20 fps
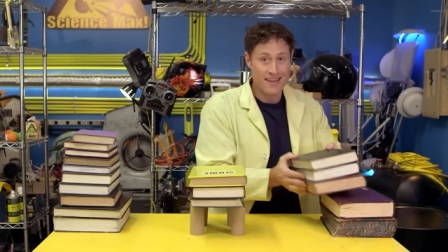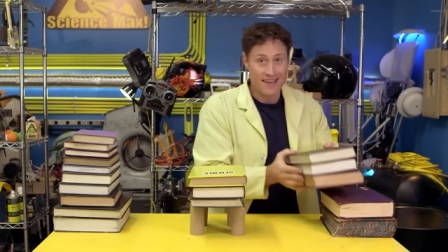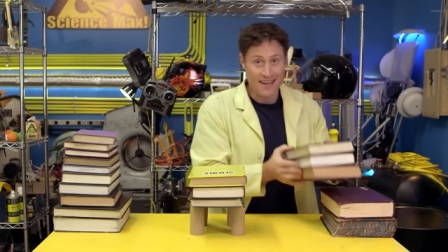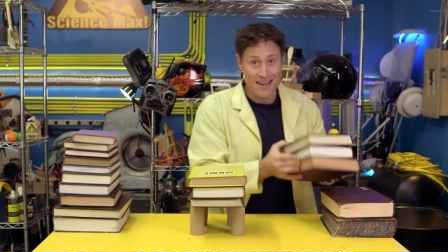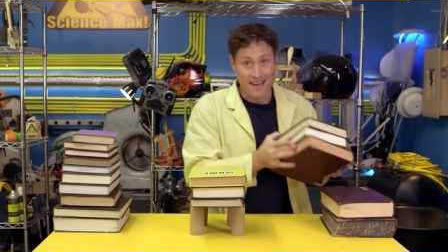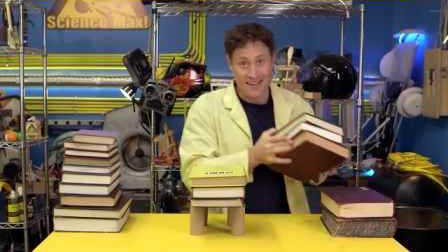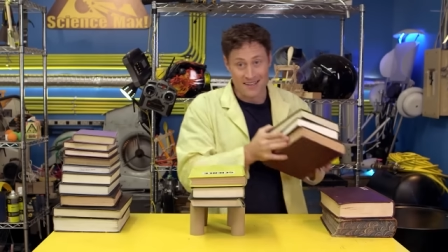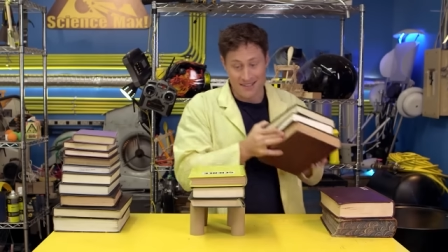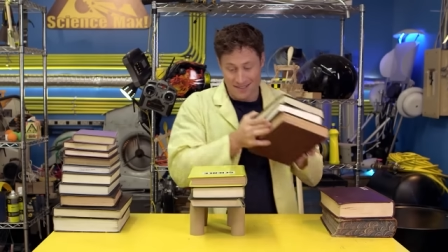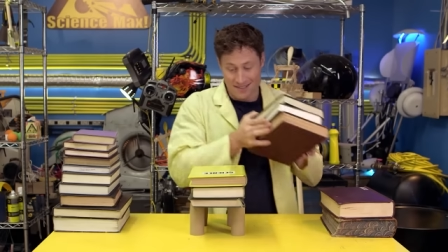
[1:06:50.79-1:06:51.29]

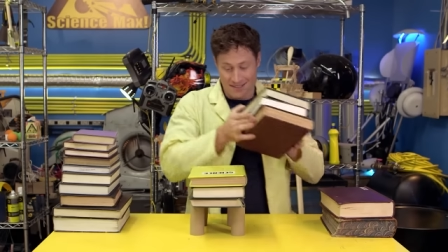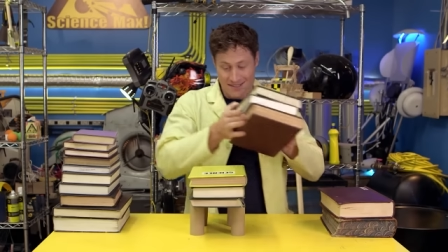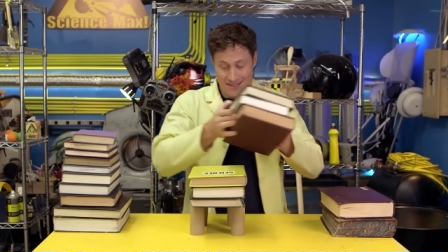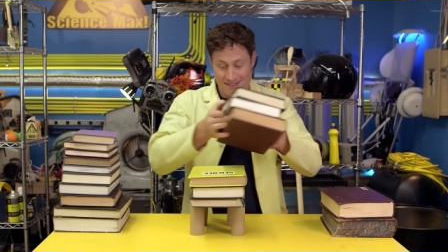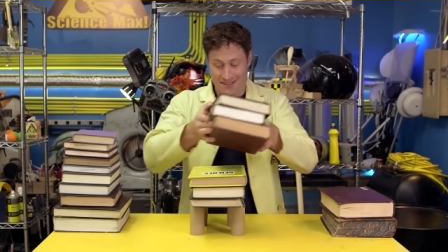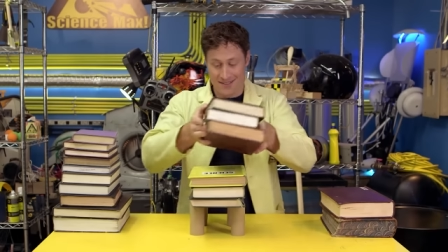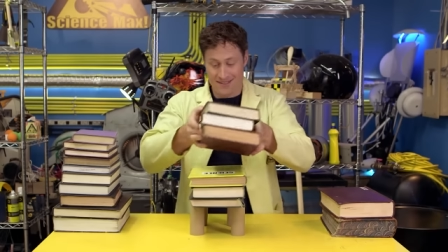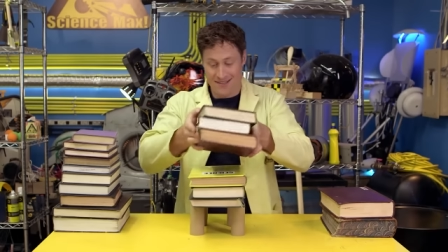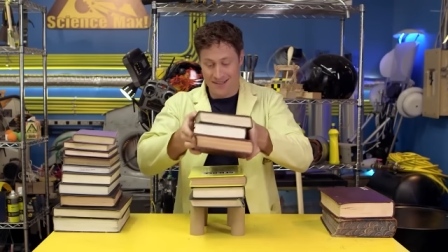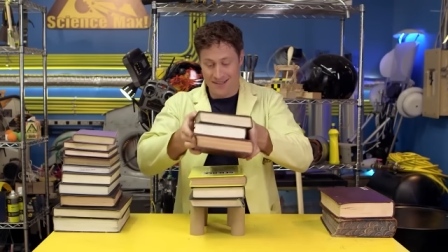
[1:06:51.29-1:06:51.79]
Thing
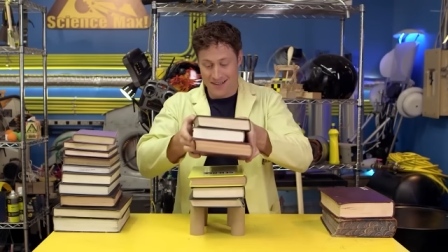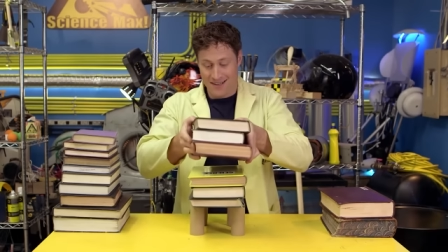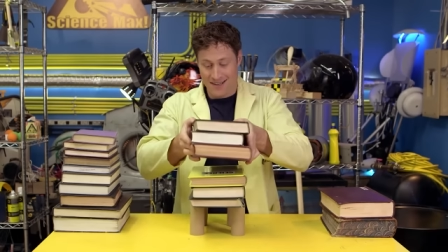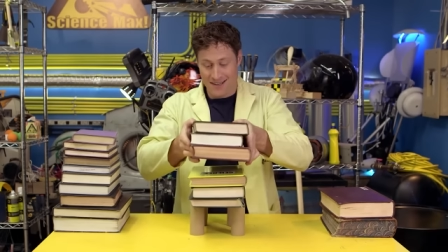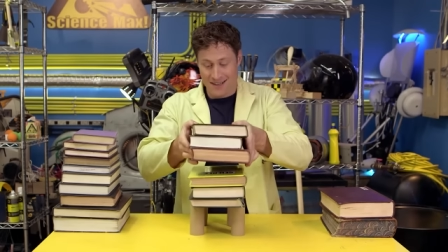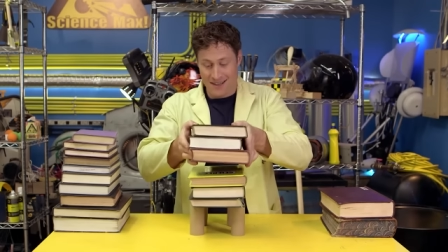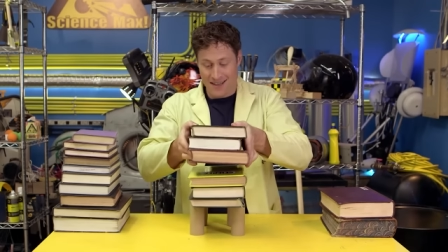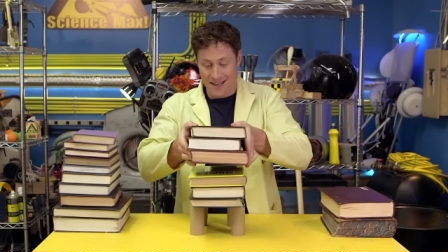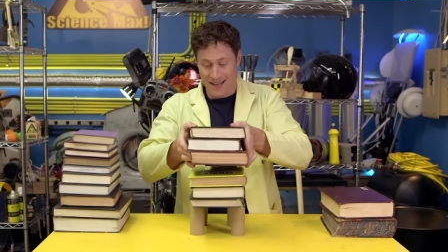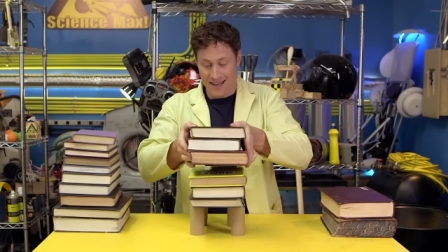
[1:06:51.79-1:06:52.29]
is,
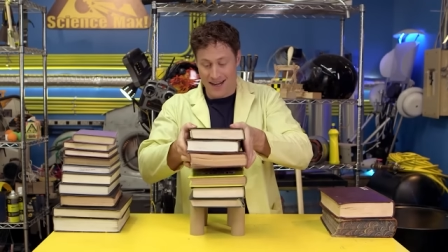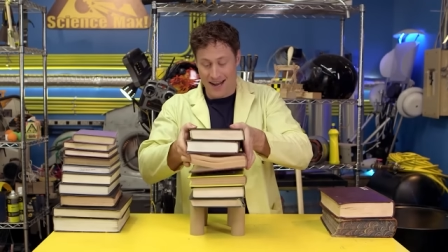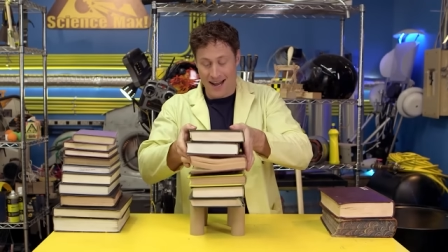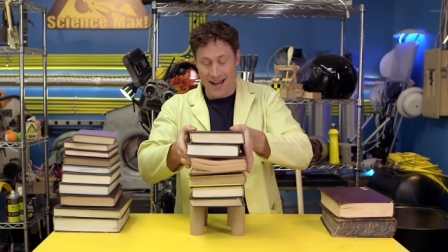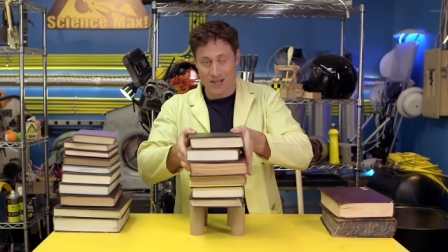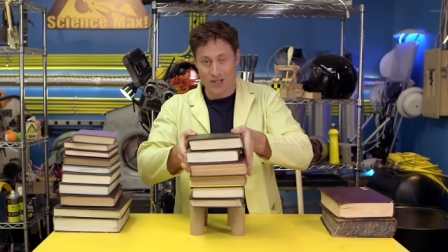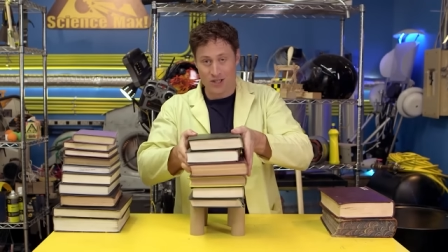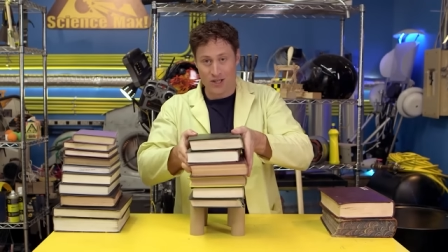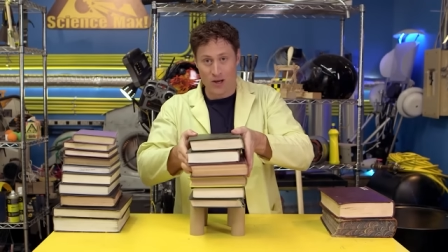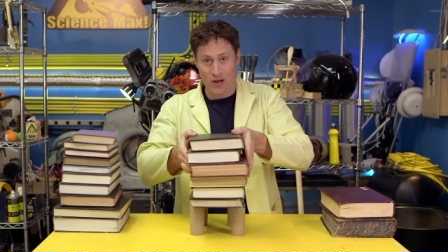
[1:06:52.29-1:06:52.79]
they
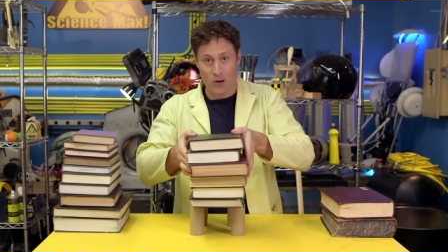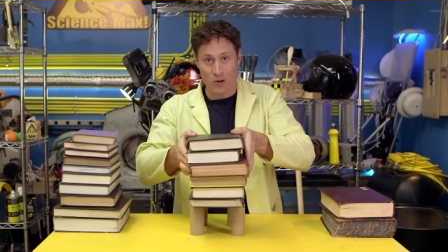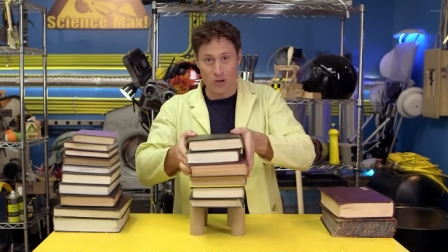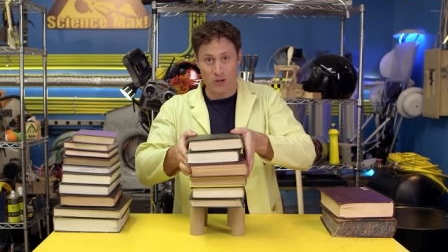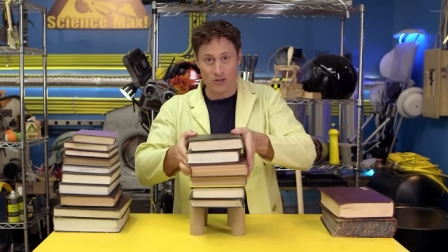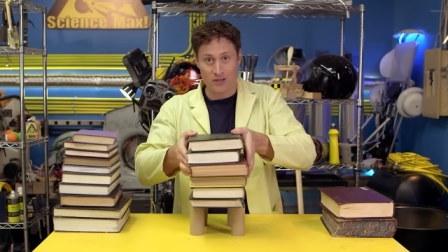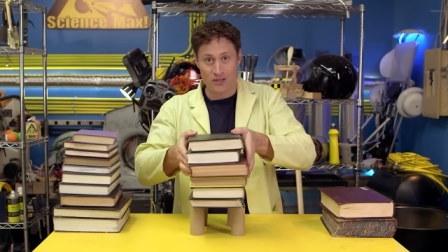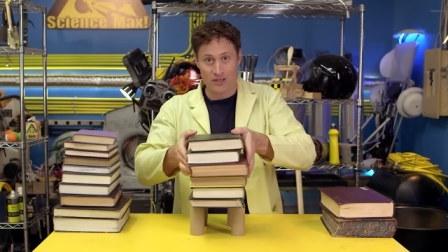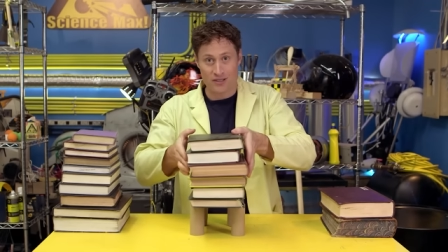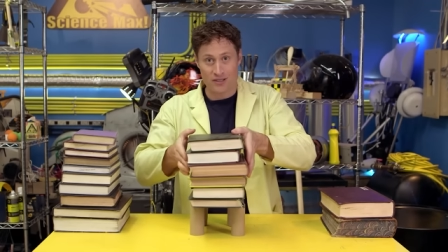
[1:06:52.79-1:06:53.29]
can actually
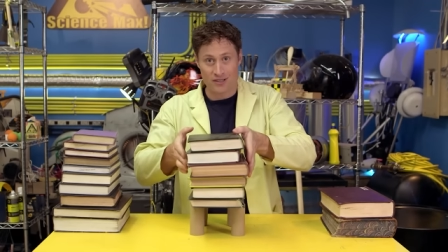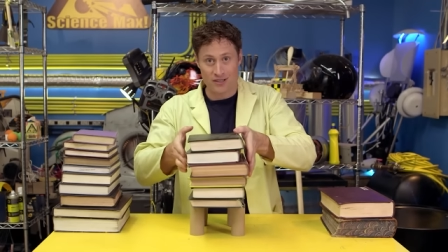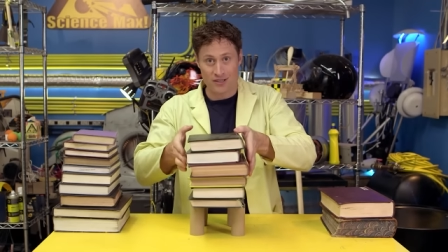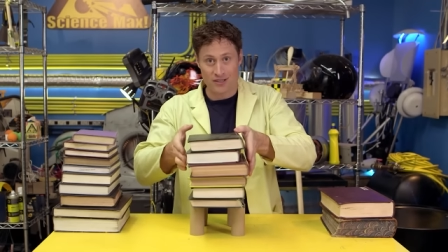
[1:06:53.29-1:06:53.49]
hold